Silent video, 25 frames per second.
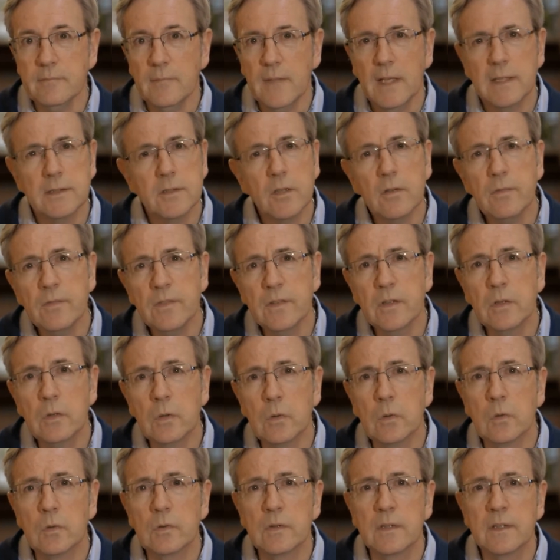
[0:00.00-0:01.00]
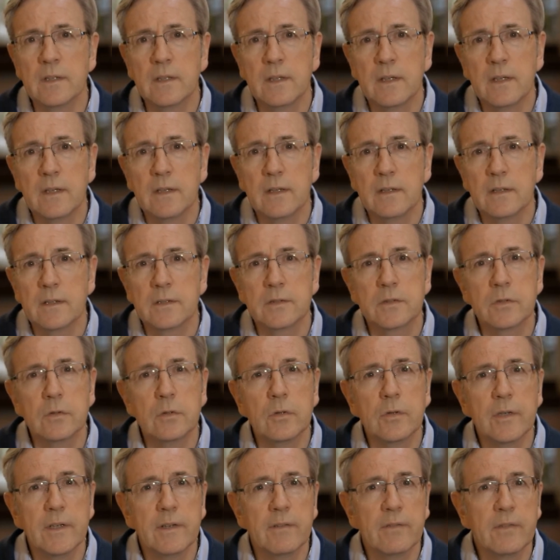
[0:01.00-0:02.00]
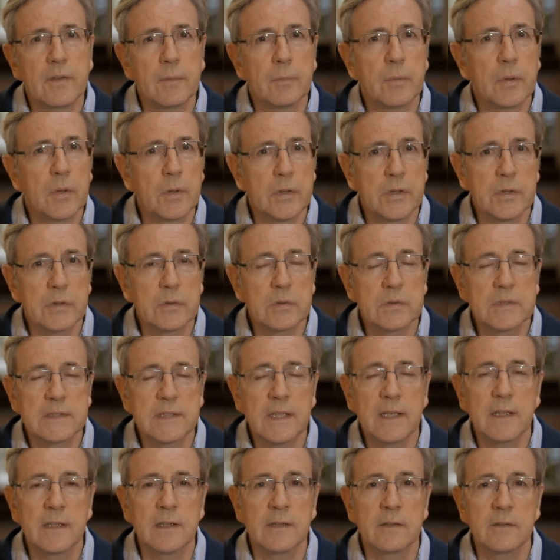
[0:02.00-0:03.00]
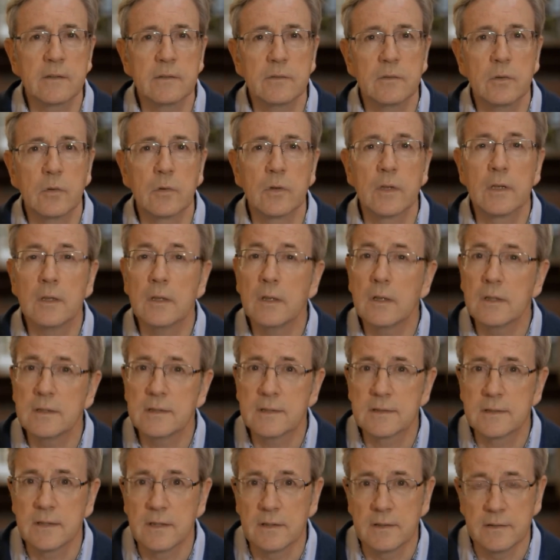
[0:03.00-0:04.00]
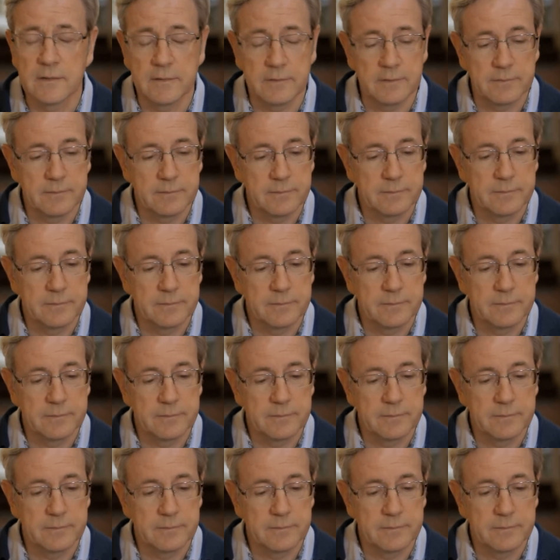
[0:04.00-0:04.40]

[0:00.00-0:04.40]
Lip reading: It's often called the story of the prodigal son or the lost son.